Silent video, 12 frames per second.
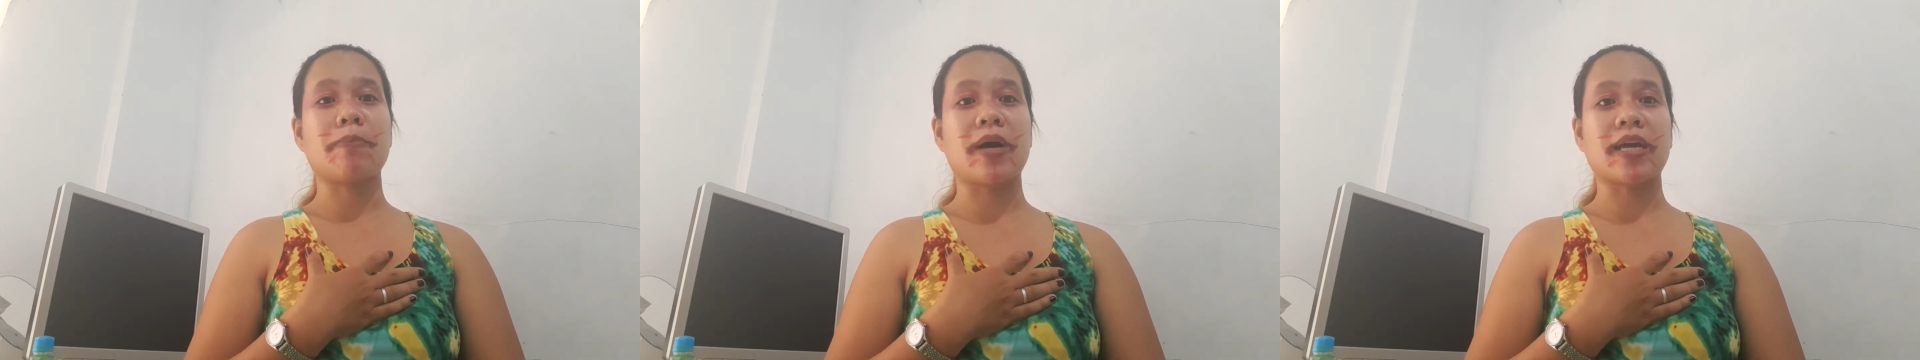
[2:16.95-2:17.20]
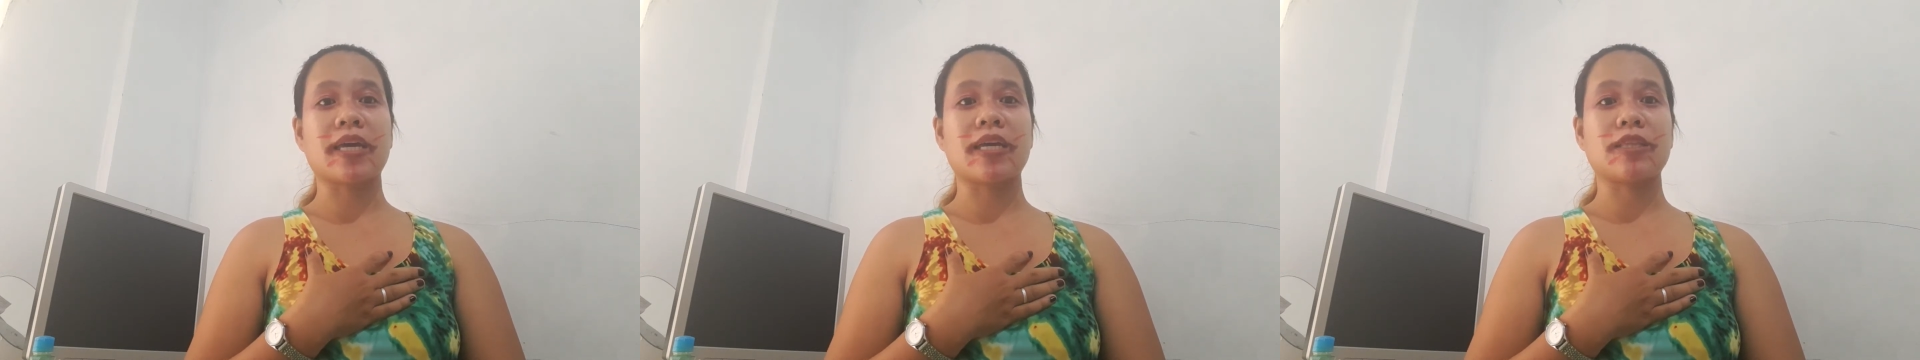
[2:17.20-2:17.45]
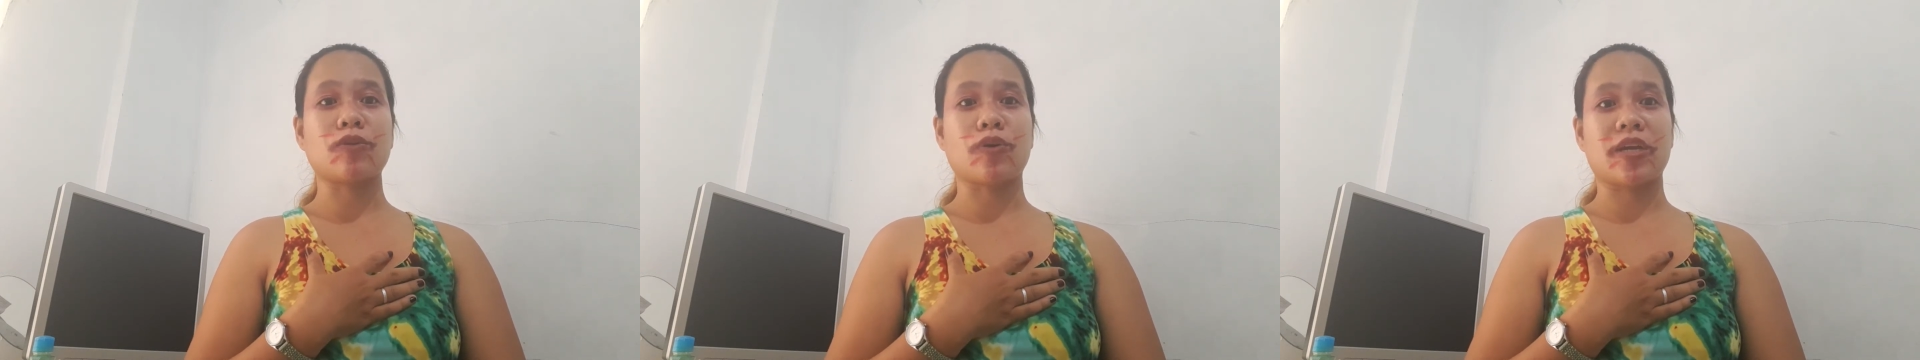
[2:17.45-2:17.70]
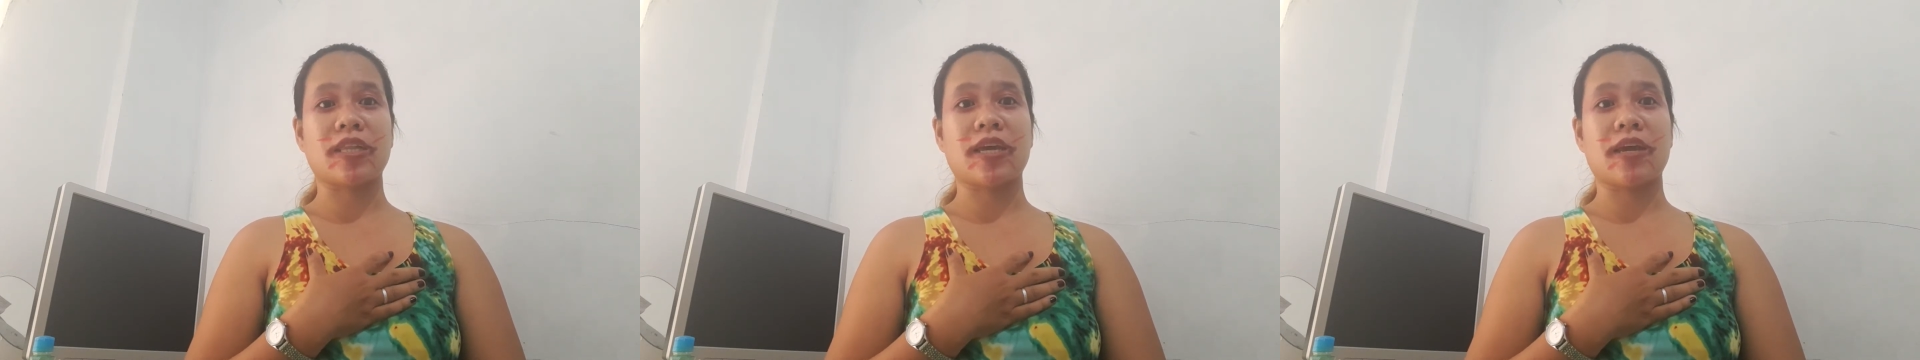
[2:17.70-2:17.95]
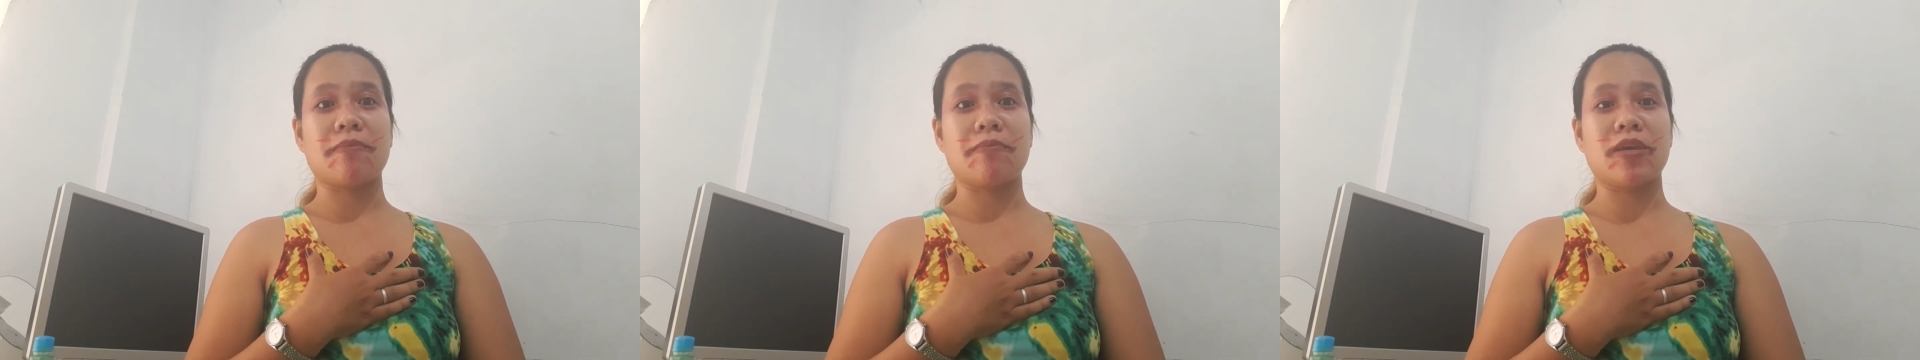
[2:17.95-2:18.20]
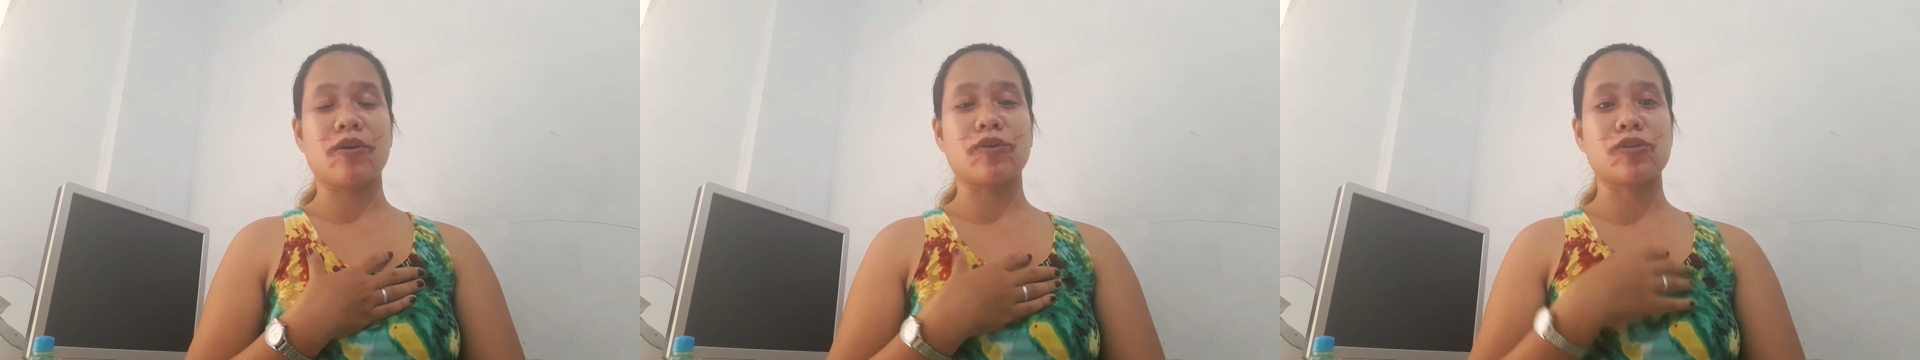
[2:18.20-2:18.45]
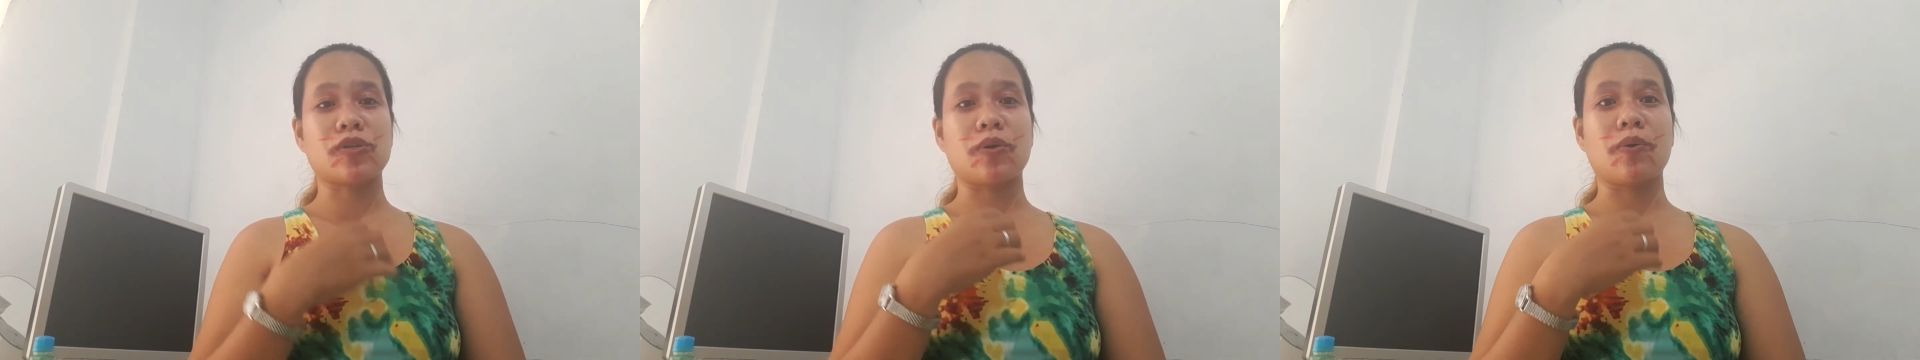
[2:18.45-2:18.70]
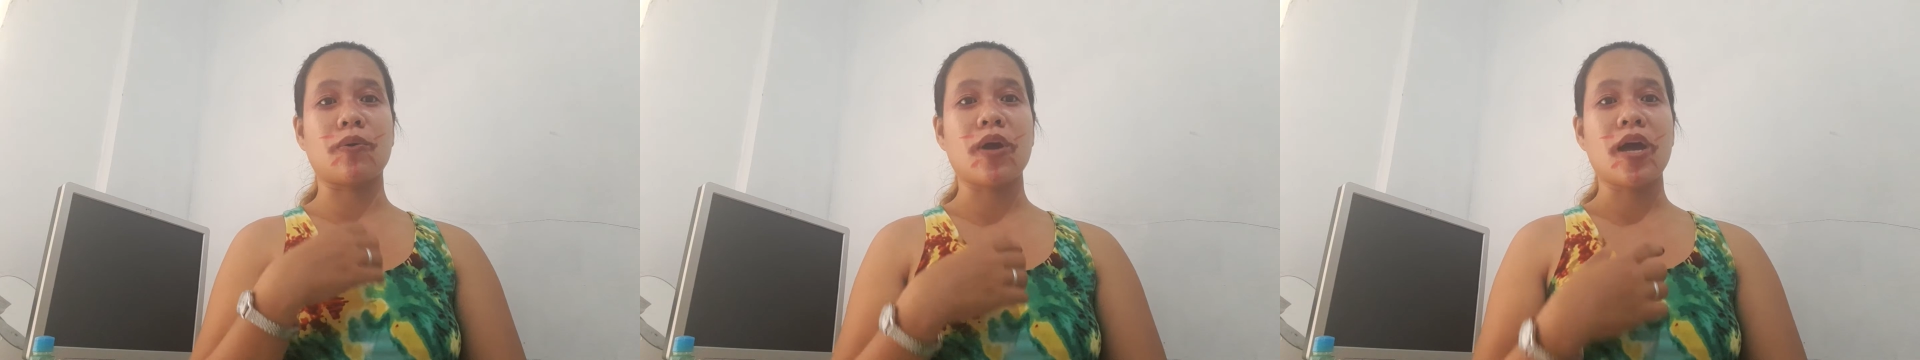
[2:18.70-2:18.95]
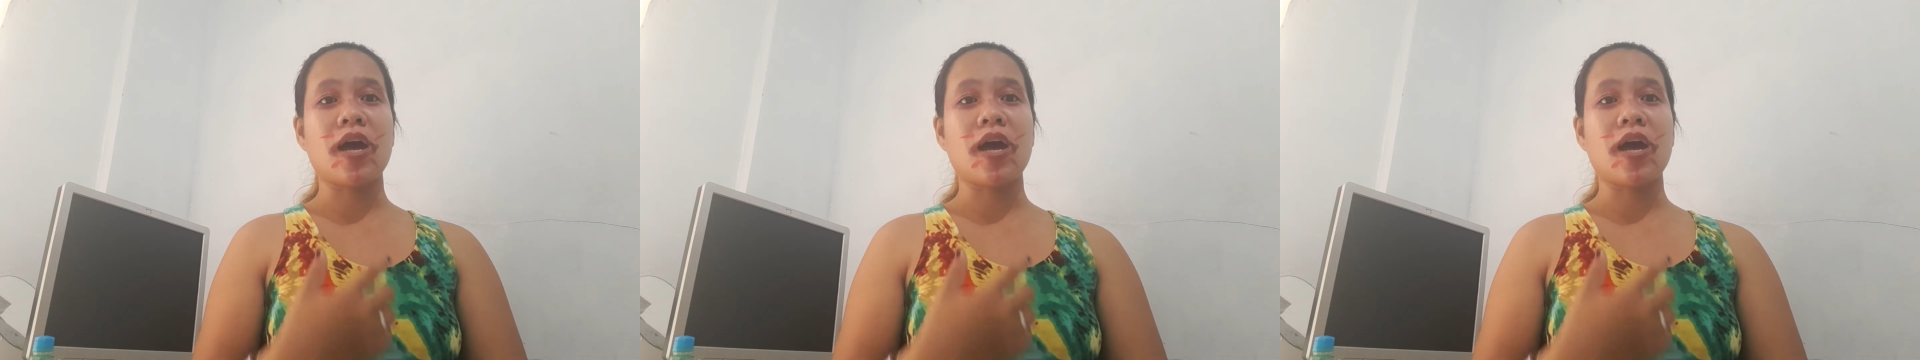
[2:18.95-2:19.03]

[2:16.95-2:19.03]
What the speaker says: pocket or it can be also